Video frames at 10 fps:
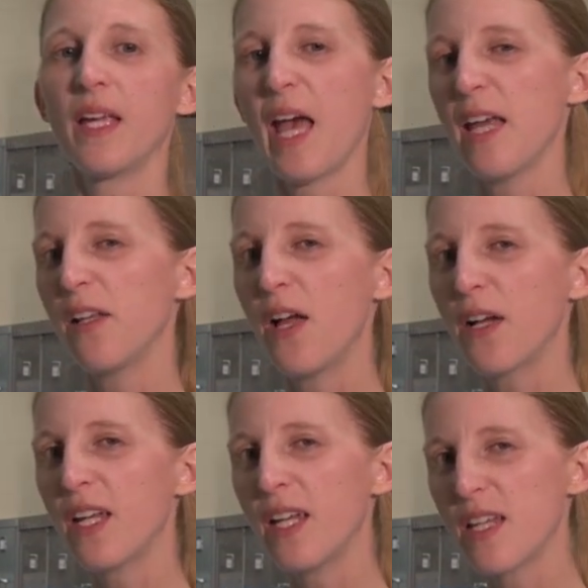
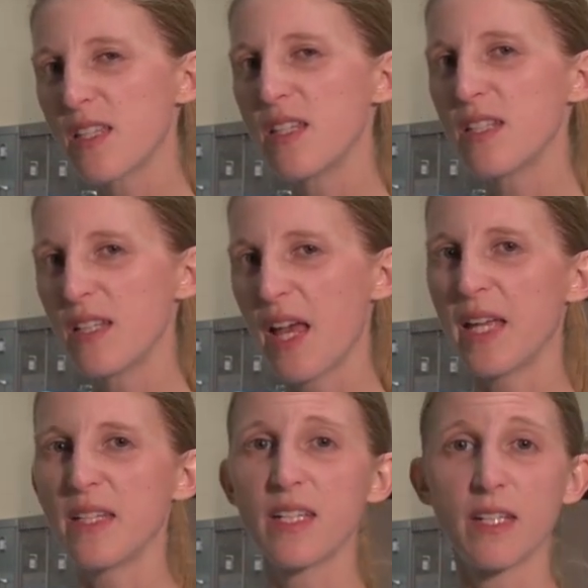Cataloging isn't an
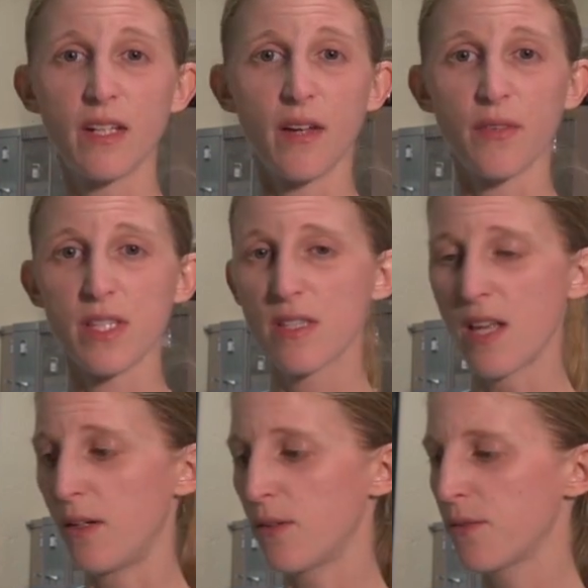end in and of
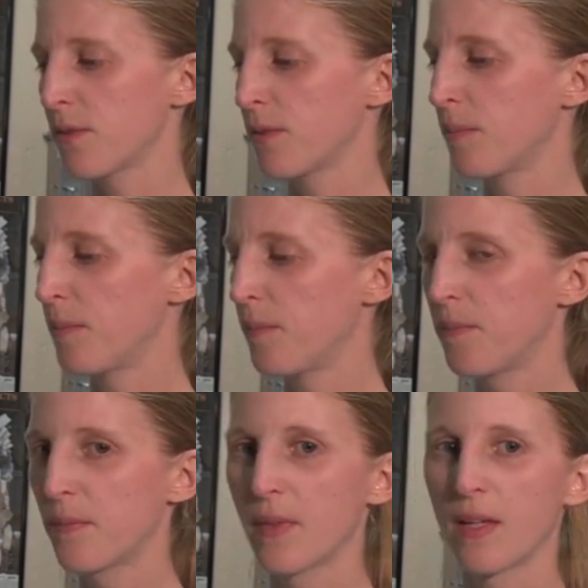itself.
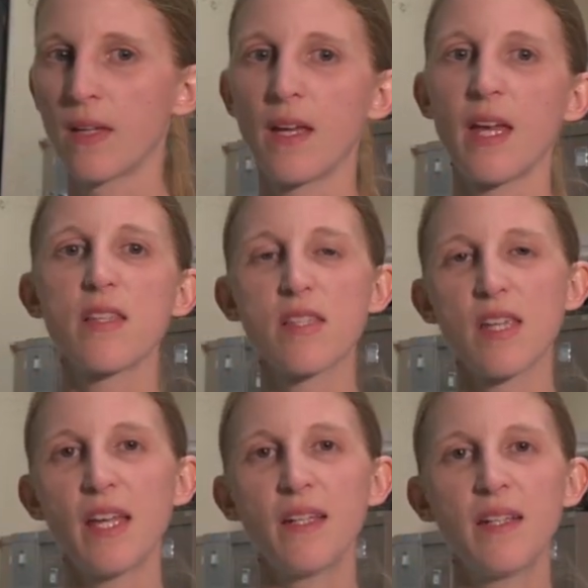
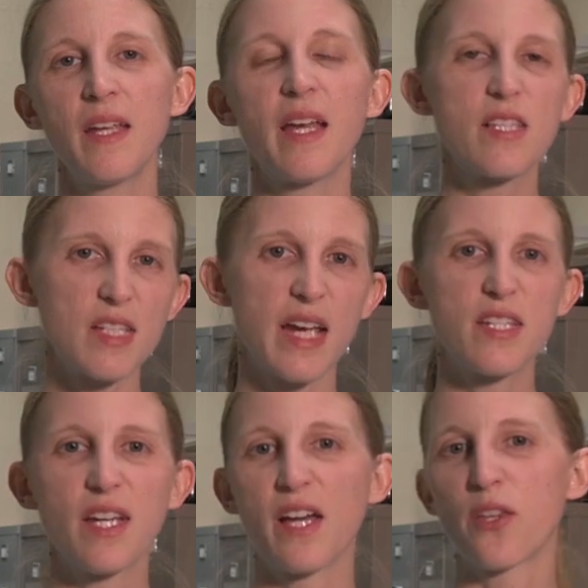Instead, it's tied
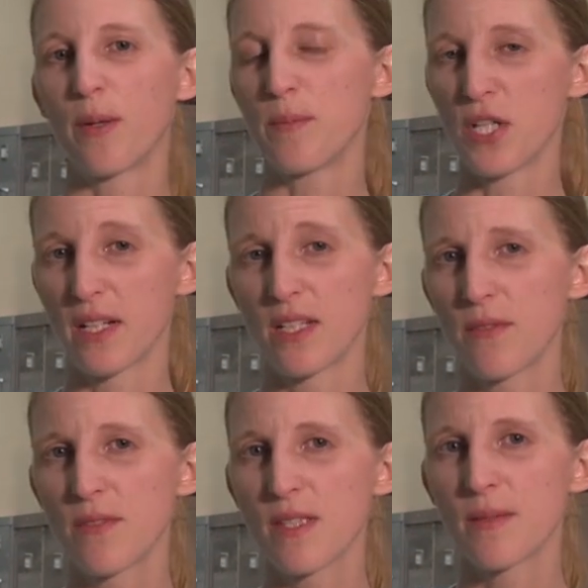to other
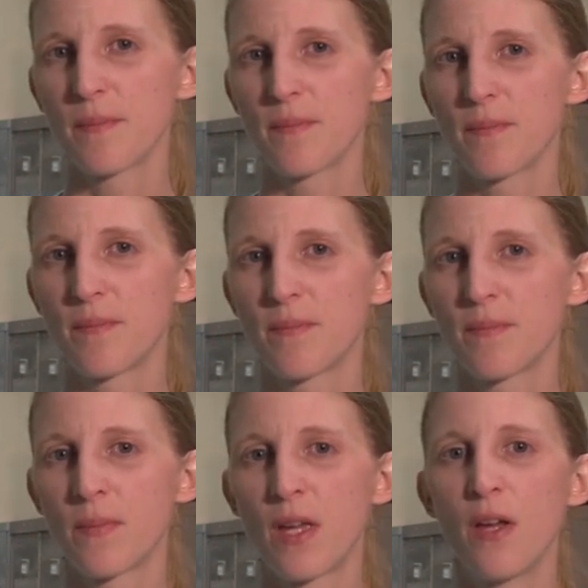objectives.
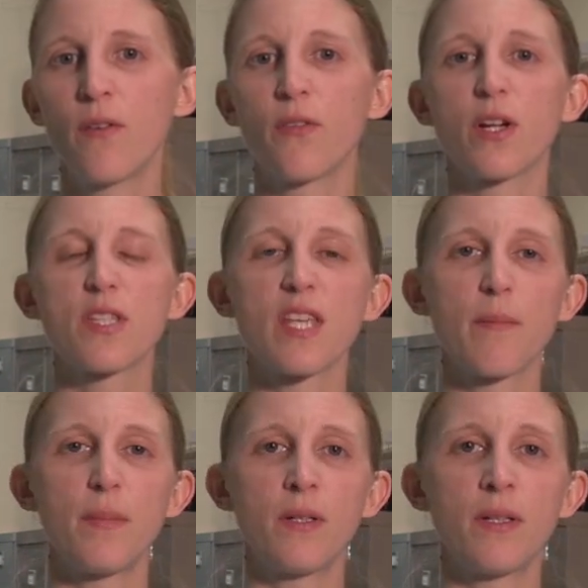For
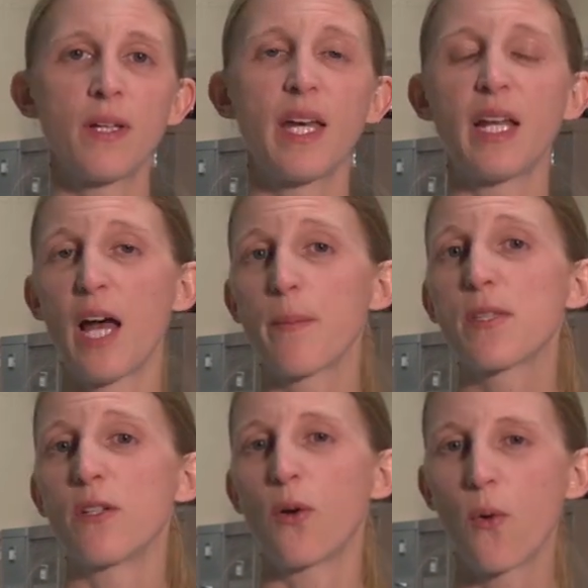example, it
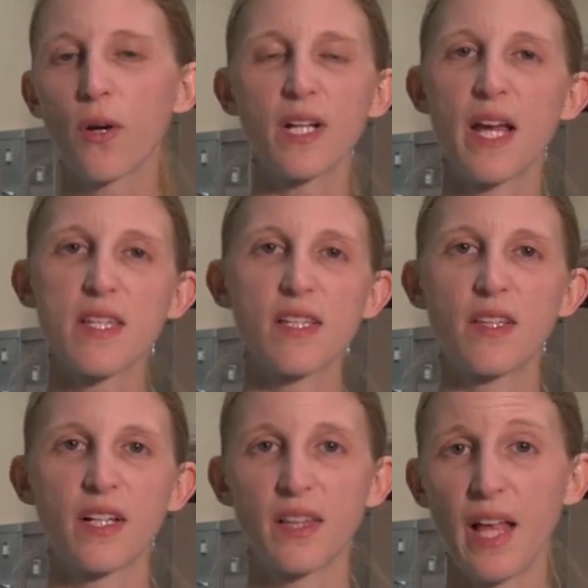helps in organizing
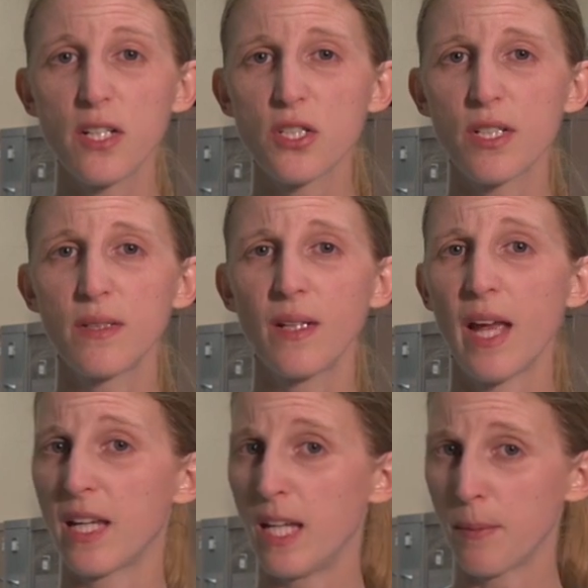the collection
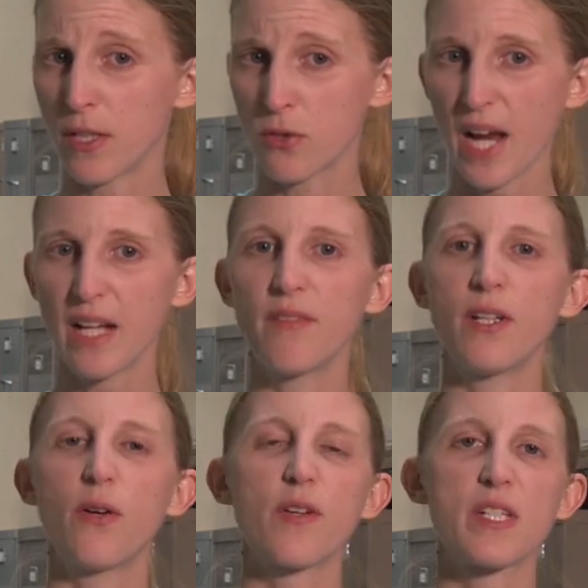and keeping track of
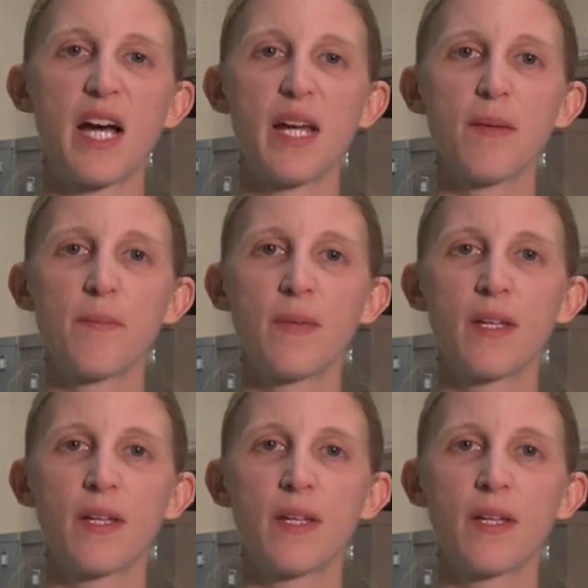it over time.